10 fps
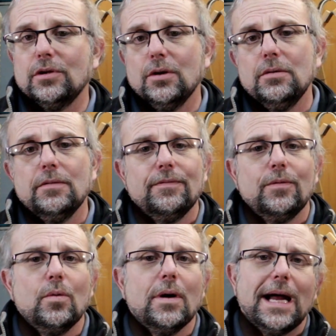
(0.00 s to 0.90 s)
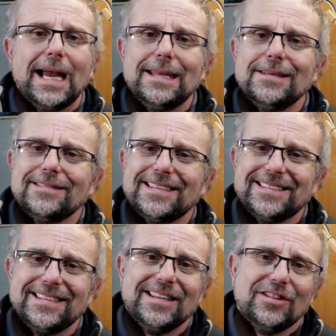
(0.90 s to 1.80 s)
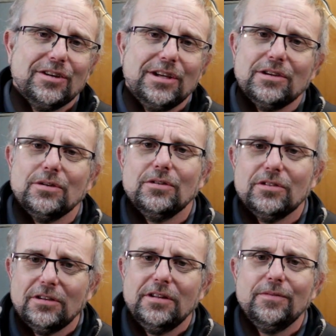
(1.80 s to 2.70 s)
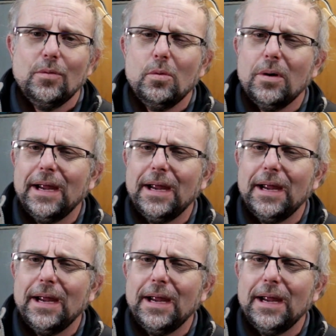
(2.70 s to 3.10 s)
2, 4, 8, 16, 32, 64,